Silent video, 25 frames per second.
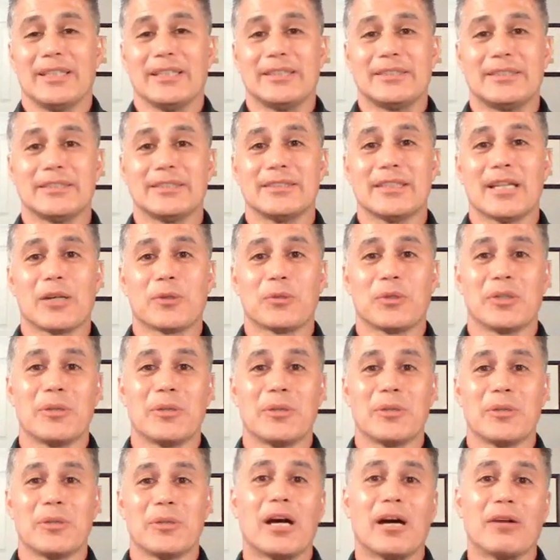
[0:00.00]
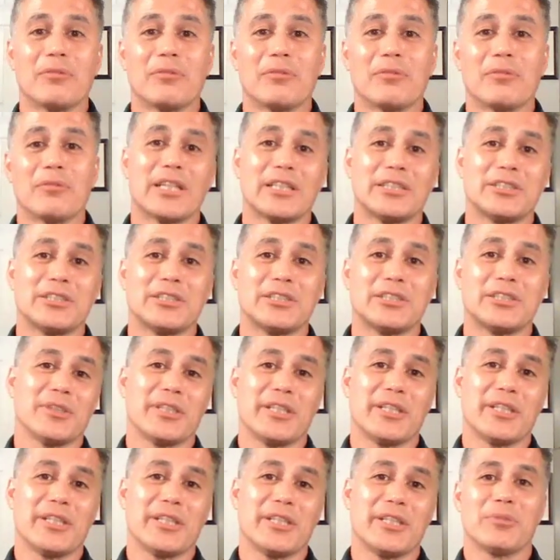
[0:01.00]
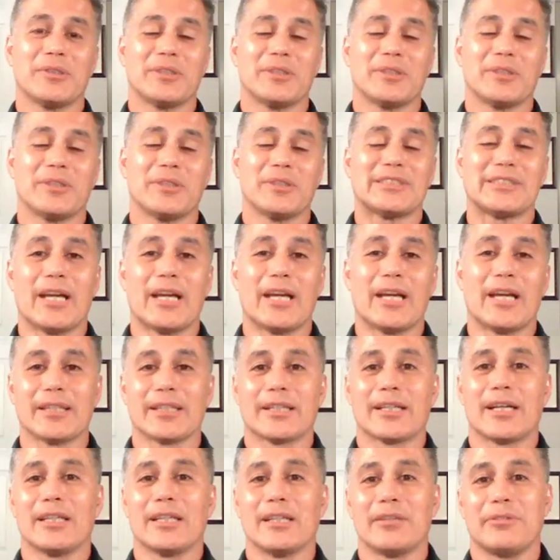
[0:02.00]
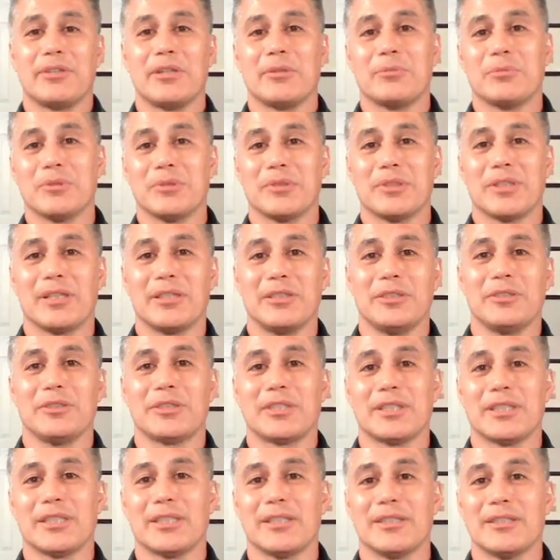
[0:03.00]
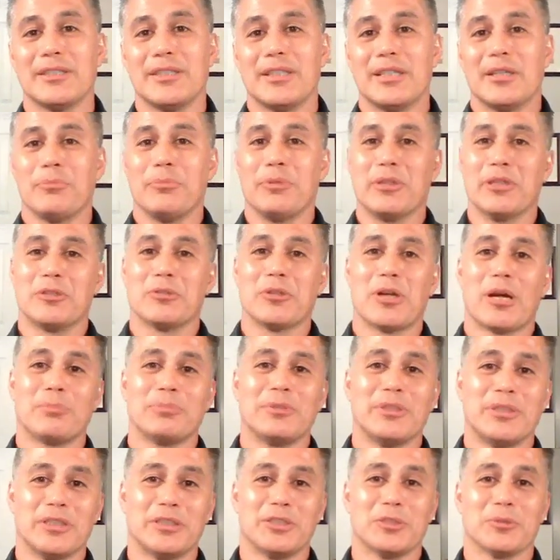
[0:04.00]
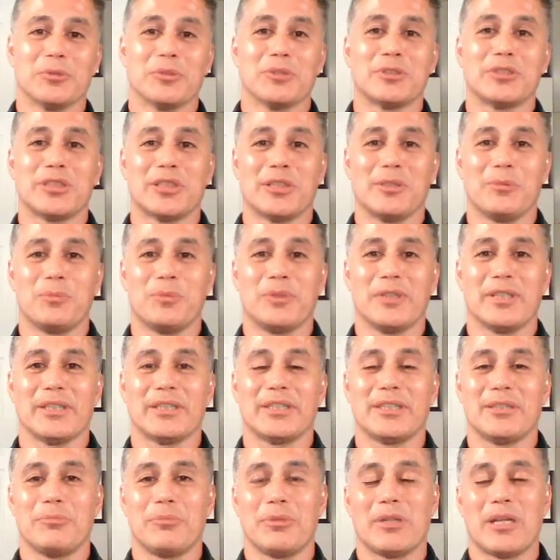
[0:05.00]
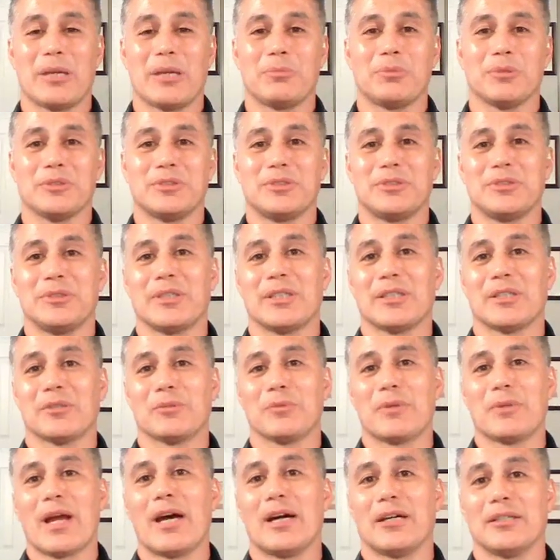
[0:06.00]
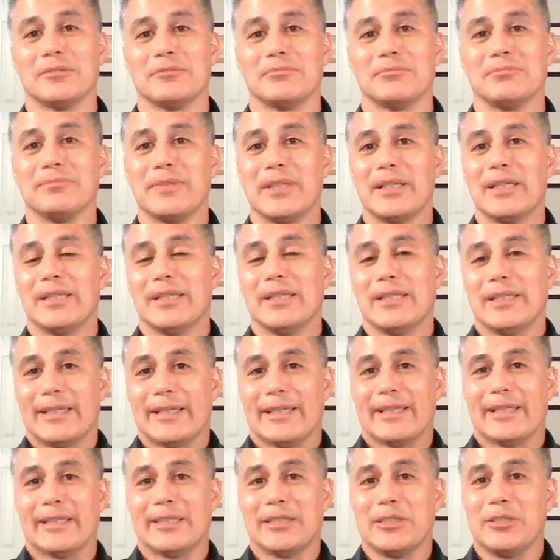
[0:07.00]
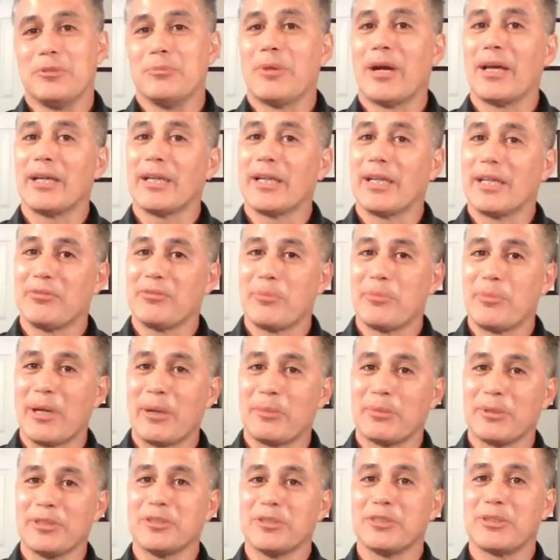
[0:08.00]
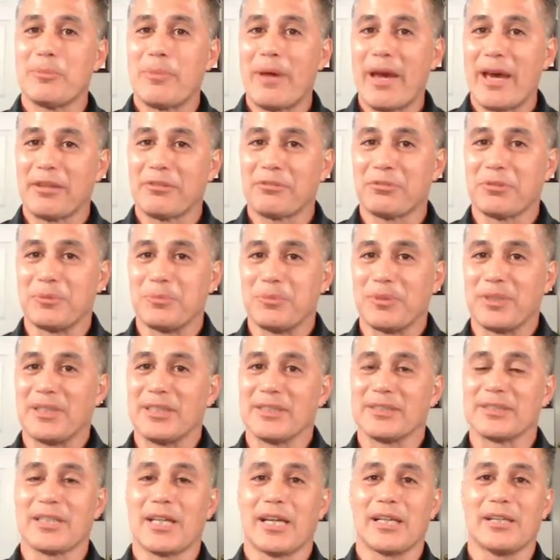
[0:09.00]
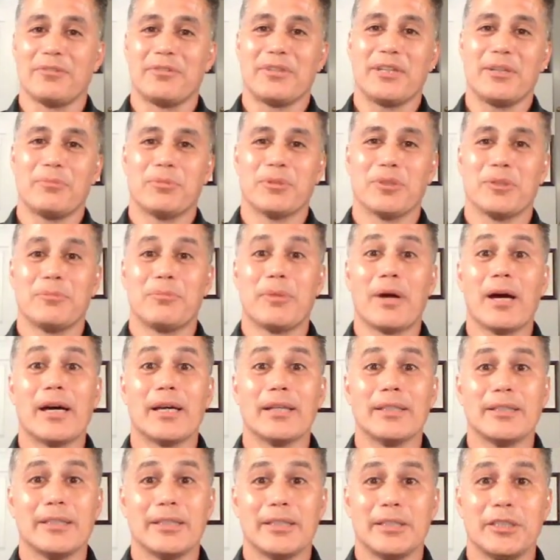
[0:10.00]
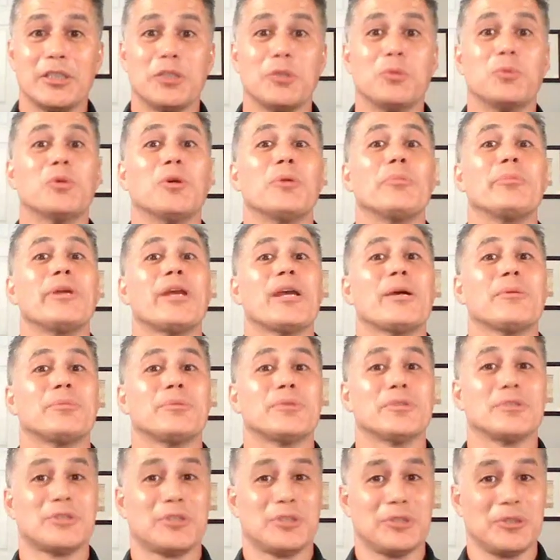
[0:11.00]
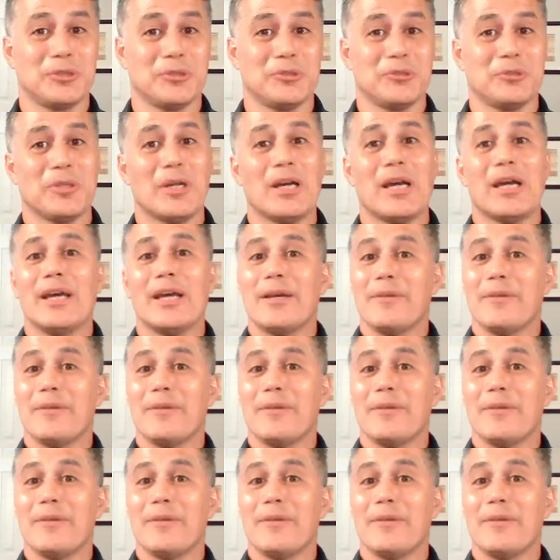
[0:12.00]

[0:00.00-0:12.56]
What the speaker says: This is not going to be conversational Hebrew. It's not the kind of Hebrew that you can be dropped into Jerusalem with and be able to get around. You might not even be able to use the bathroom with this kind of Hebrew, but you will be able to